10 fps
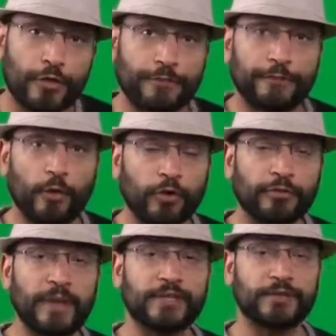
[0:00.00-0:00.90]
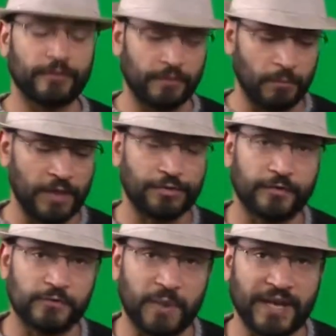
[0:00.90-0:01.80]
The 4th method
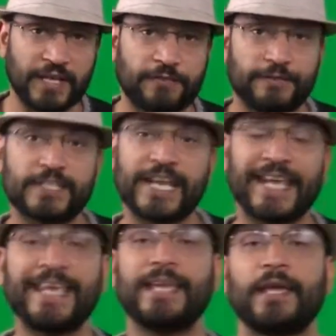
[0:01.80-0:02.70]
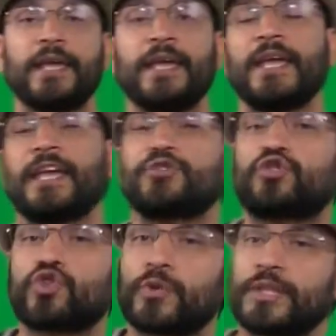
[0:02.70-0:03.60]
of spending fatigue is
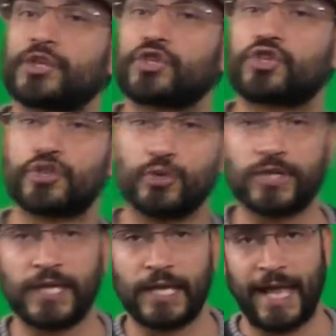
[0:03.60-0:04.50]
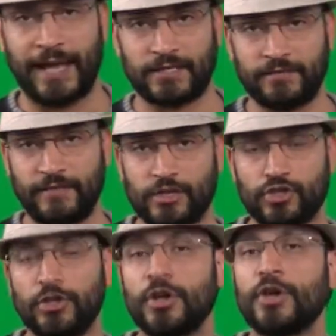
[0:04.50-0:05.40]
during the shooting
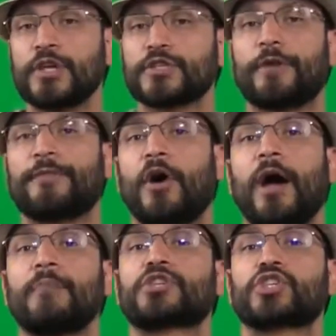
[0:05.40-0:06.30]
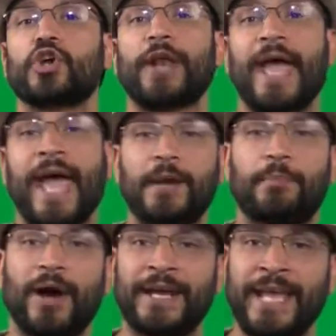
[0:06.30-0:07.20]
activation. So if I'm shot
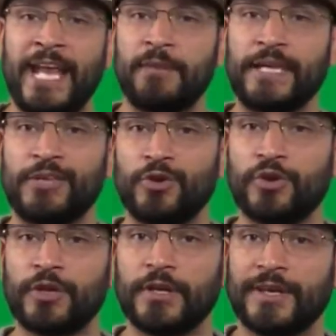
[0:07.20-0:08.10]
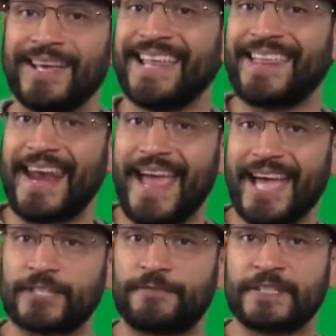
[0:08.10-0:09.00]
at by an enemy unit that
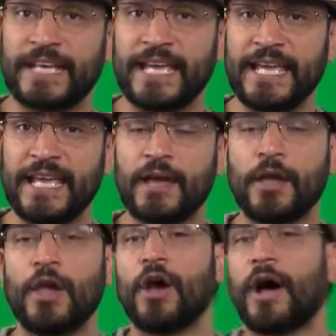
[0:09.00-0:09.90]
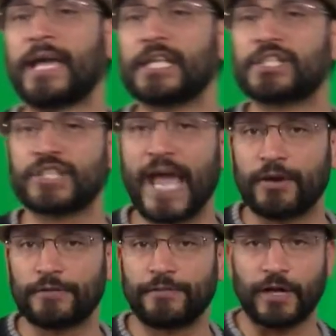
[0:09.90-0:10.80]
has fatigue, I can
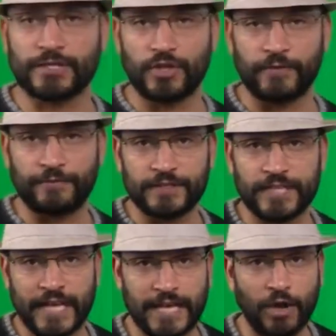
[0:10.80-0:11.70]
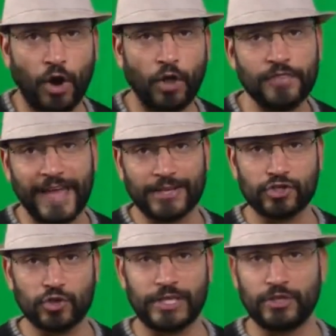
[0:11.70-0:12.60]
sacrifice the fatigue on that
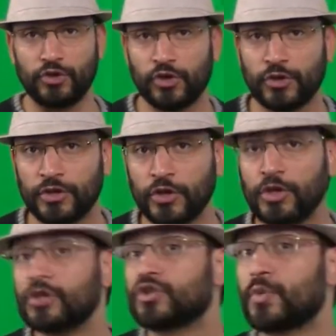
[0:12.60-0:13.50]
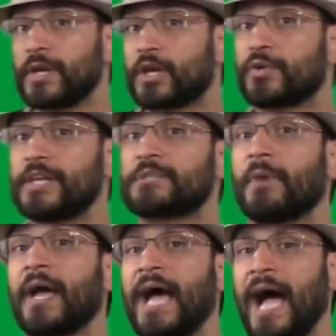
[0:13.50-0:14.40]
shooting unit to increase
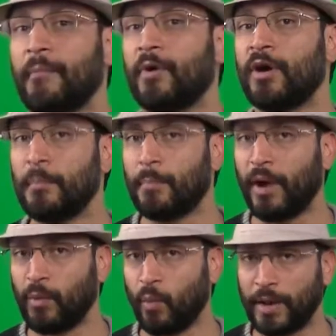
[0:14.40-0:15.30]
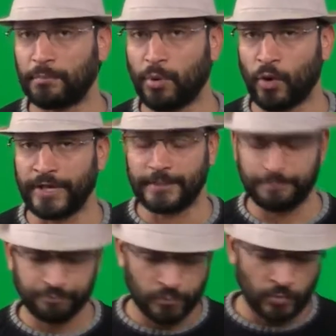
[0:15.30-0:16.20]
my armor by 1 point.
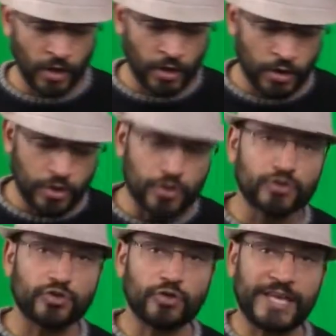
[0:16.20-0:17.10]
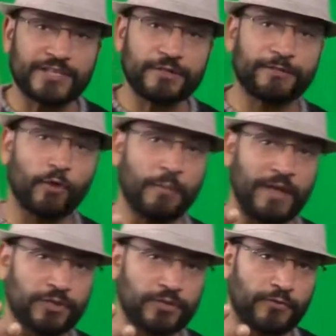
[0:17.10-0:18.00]
So there's the 4
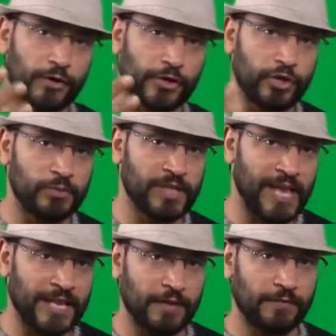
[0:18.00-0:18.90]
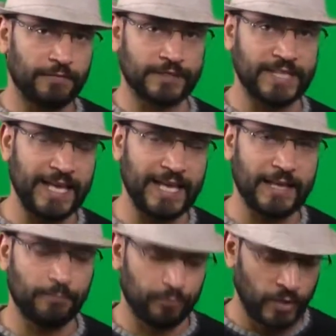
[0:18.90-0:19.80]
methods for accumulating
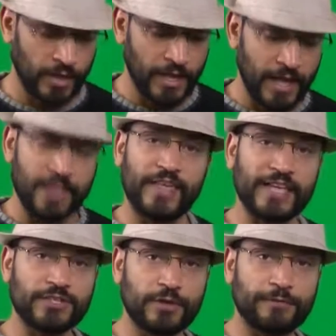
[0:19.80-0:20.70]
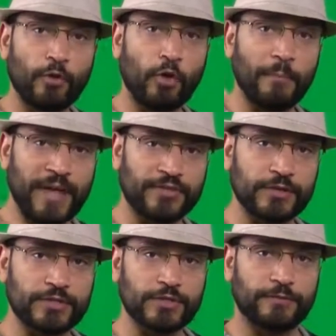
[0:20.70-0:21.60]
fatigue. There's the 4
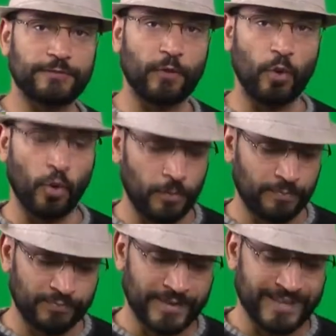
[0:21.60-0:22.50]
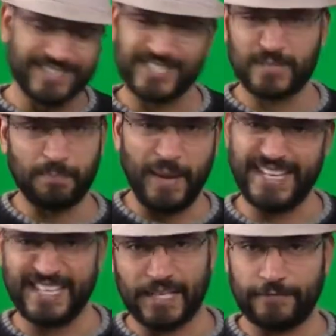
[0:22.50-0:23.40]
methods for
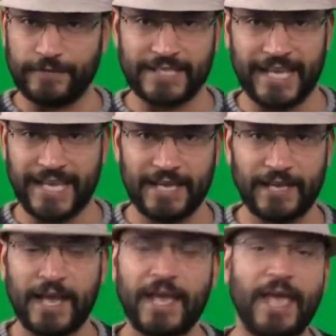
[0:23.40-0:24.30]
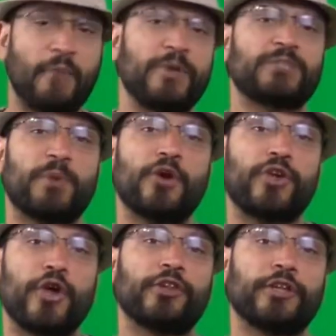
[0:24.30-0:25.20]
spending fatigue. And we
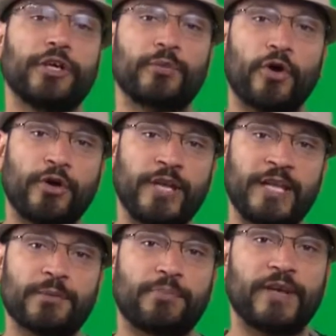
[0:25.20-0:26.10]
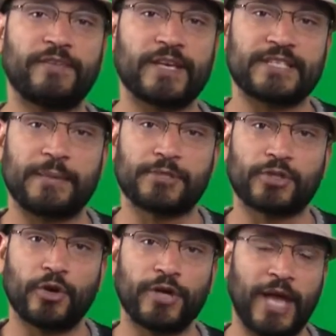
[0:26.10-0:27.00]
spoke earlier on in the previous
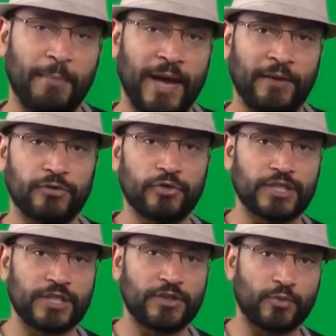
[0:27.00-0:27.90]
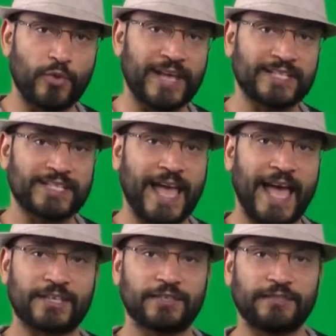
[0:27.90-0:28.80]
episode about using the rest
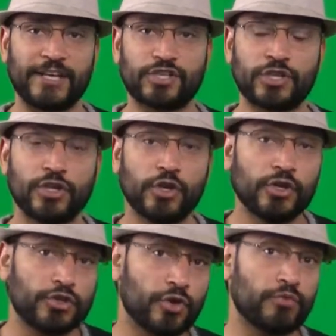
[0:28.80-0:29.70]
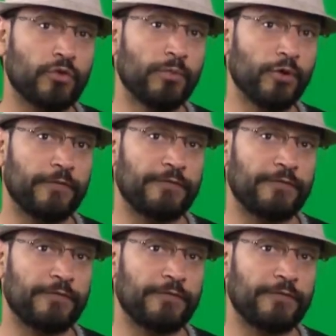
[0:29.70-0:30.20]
activation to remove